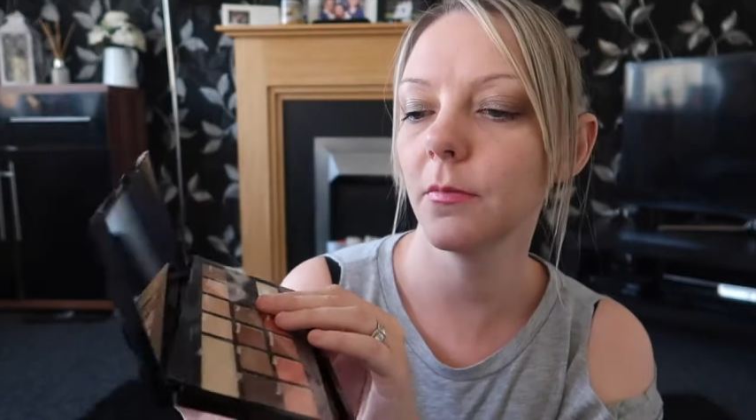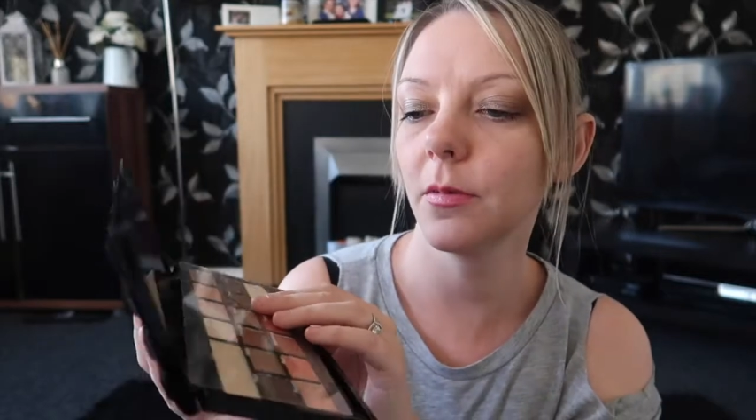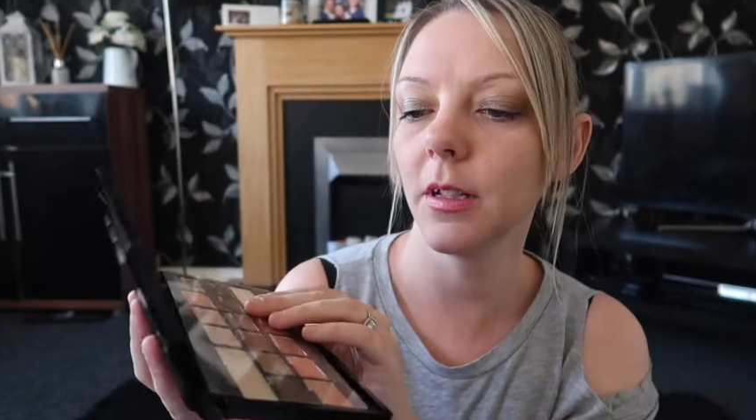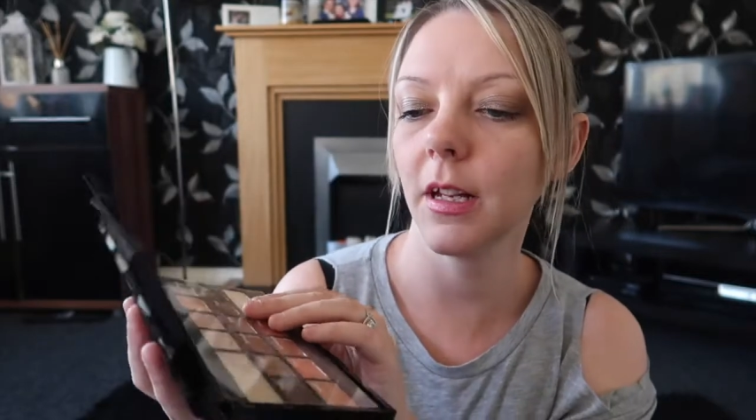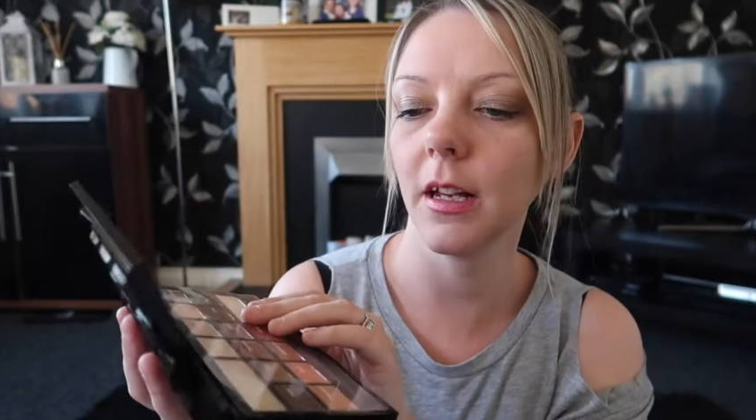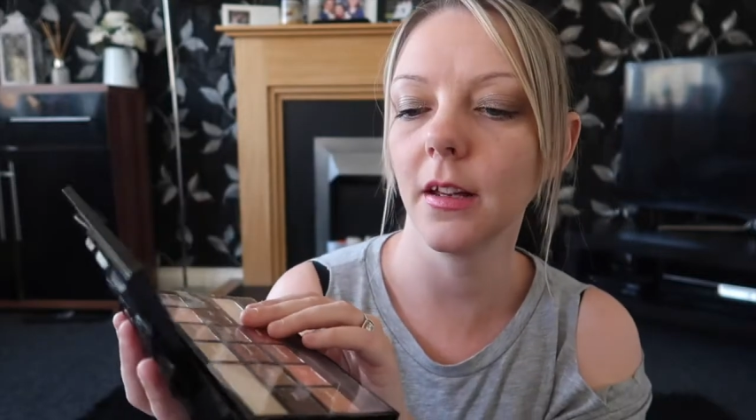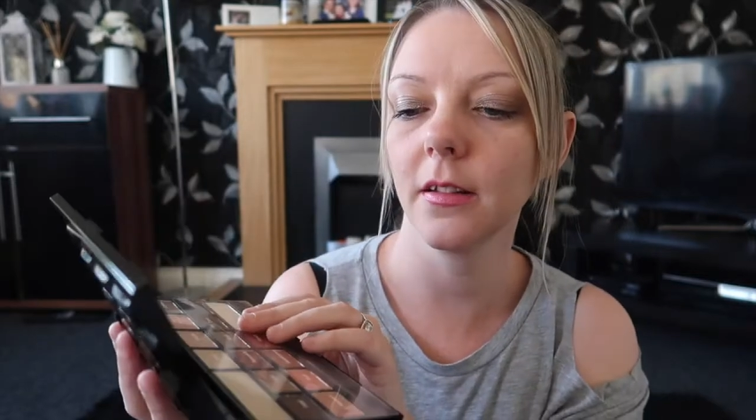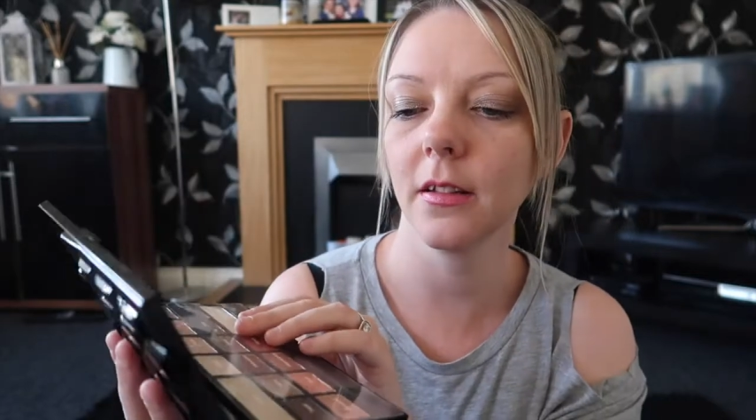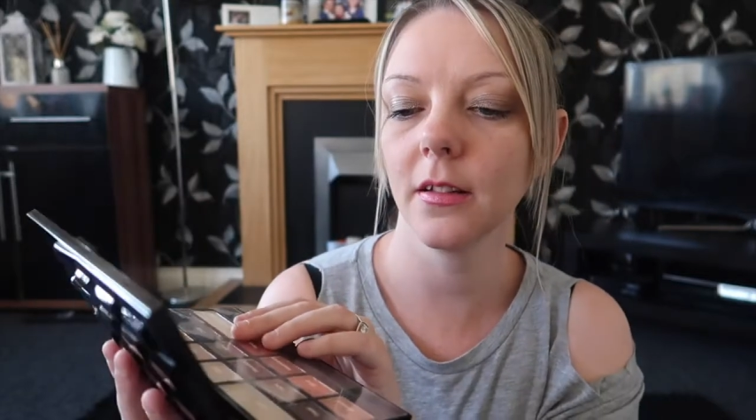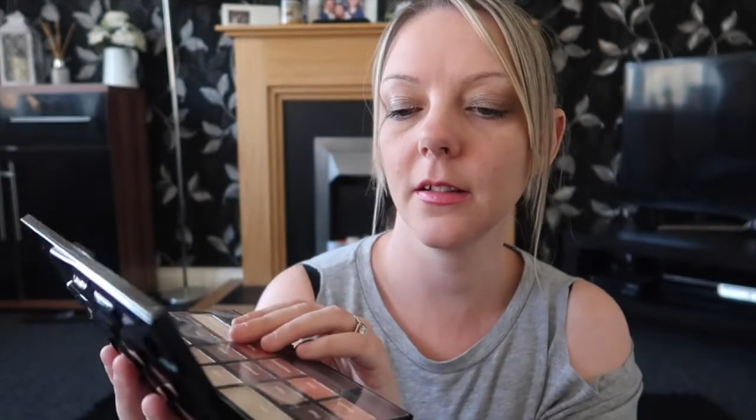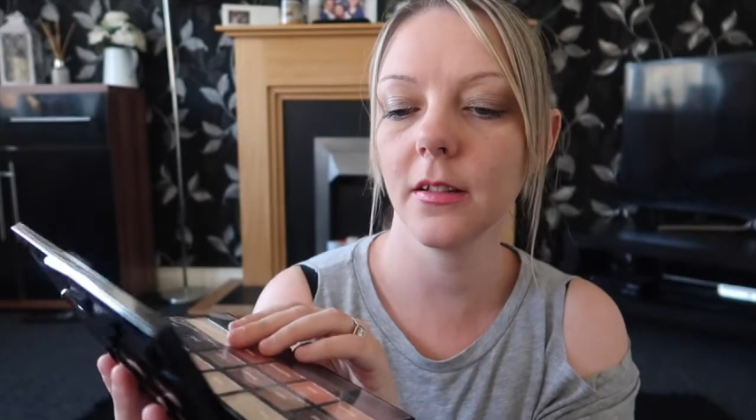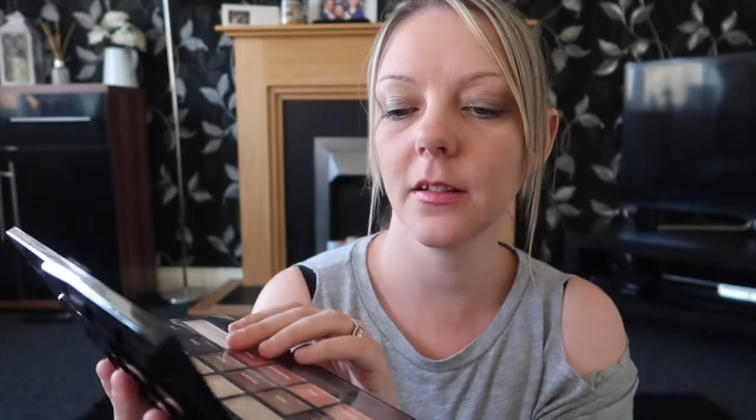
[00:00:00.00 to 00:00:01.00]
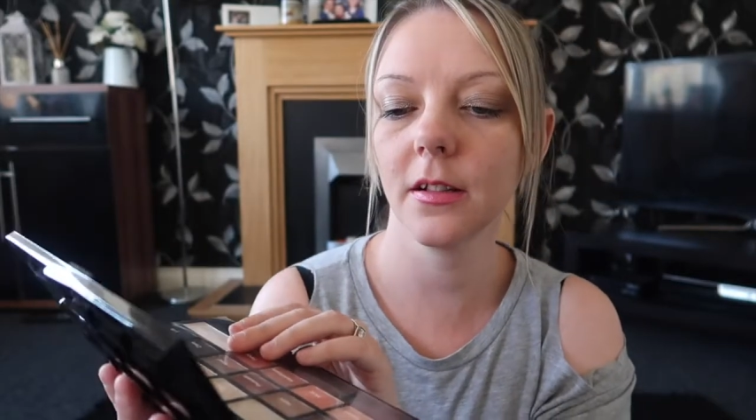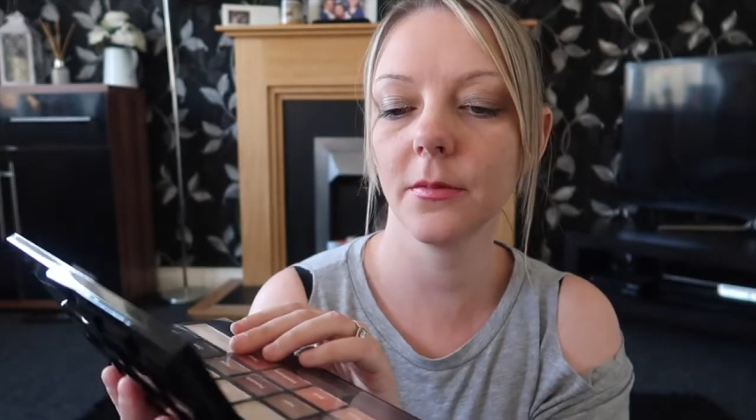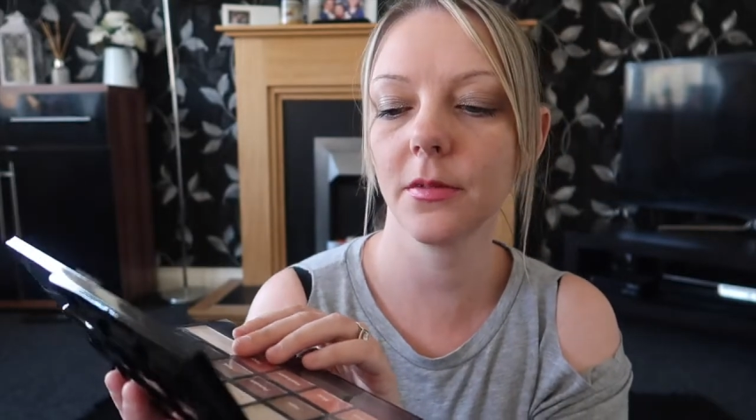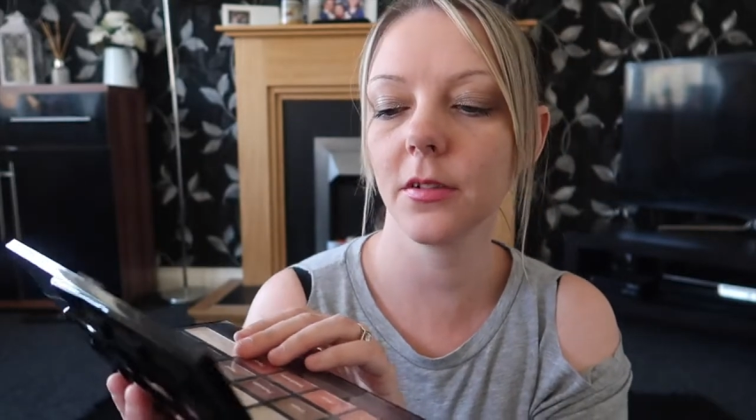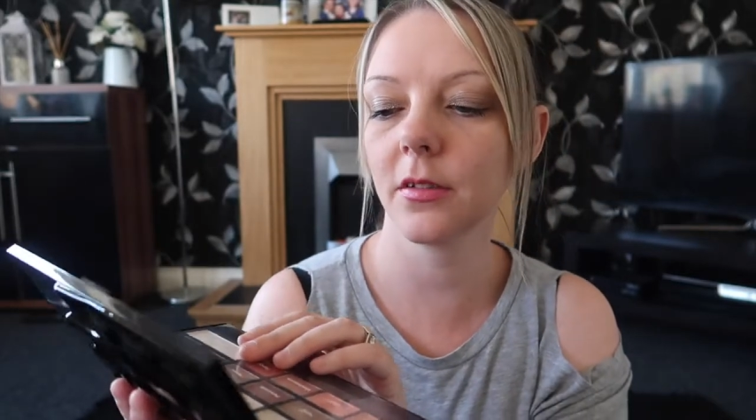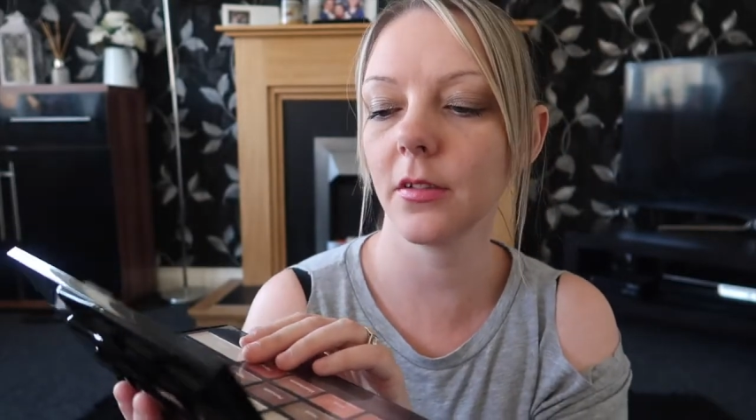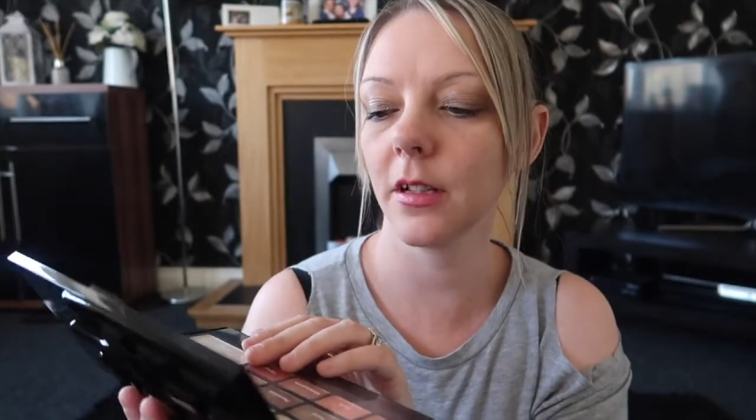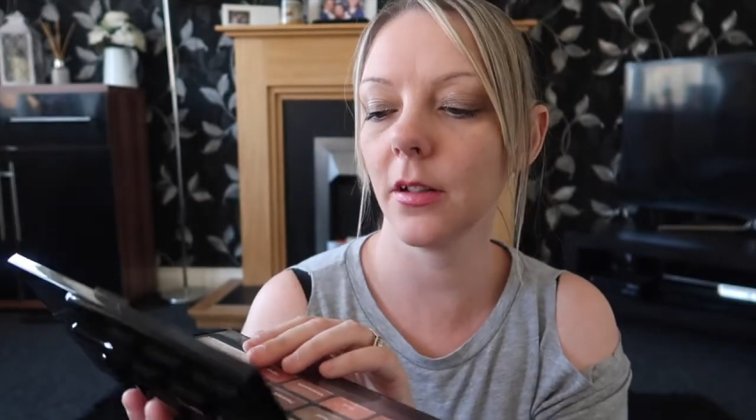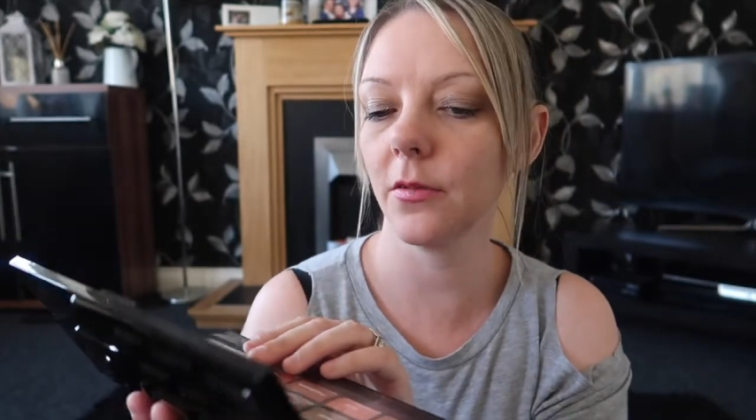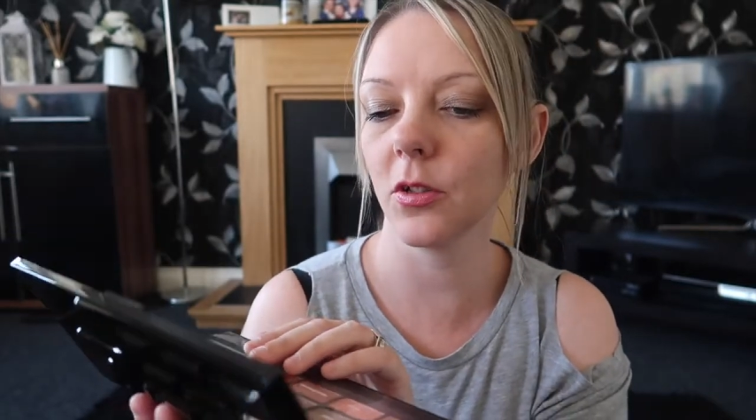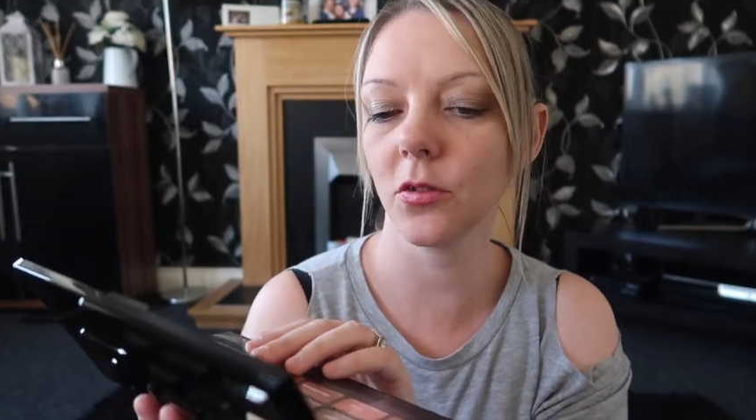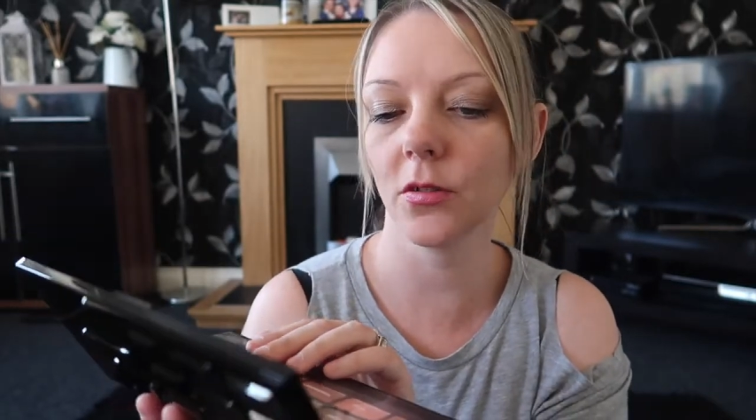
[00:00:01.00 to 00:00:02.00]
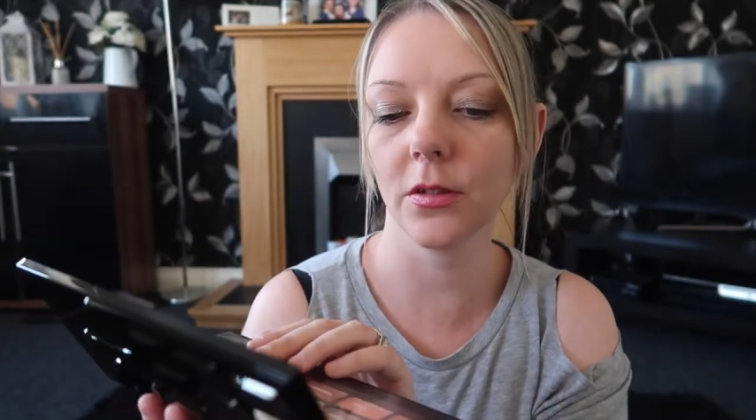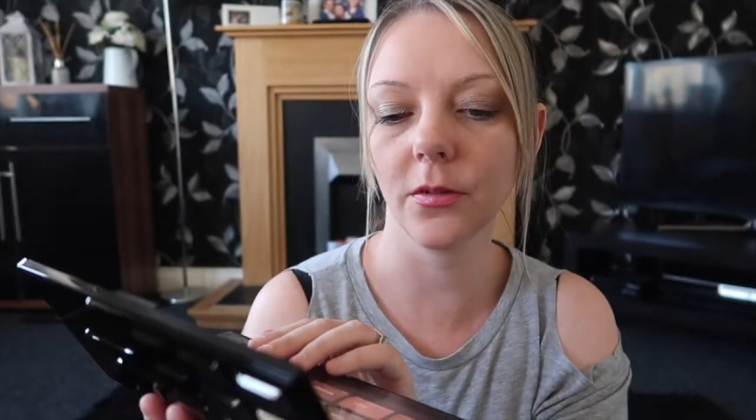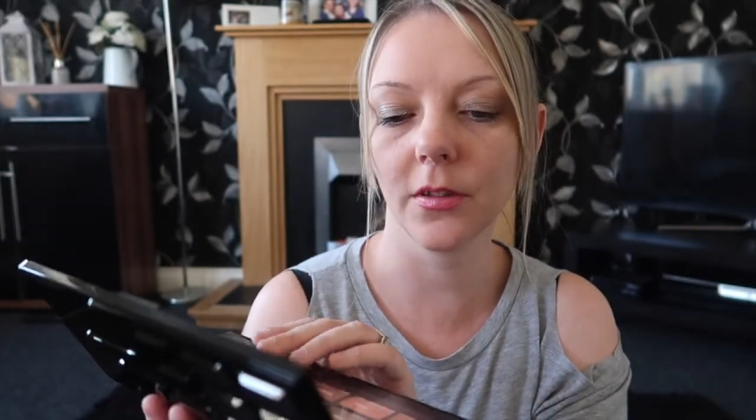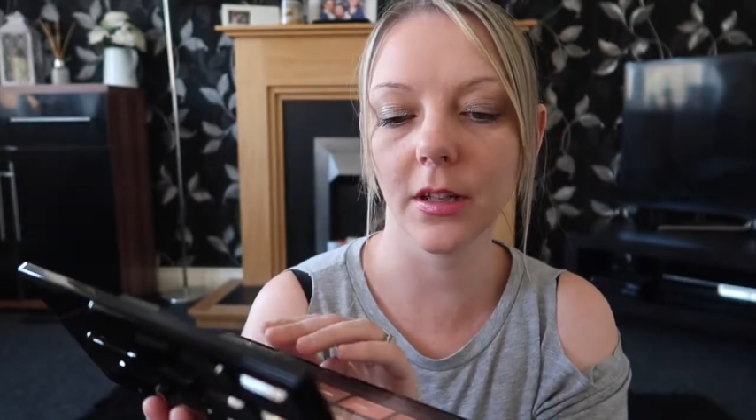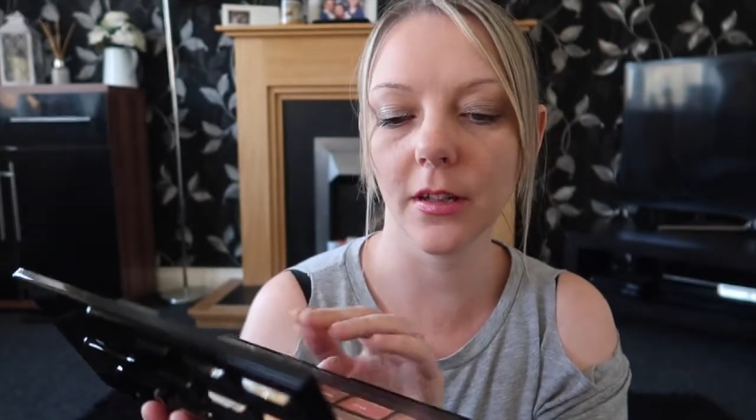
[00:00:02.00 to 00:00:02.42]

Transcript: but yeah absolutely overjoyed with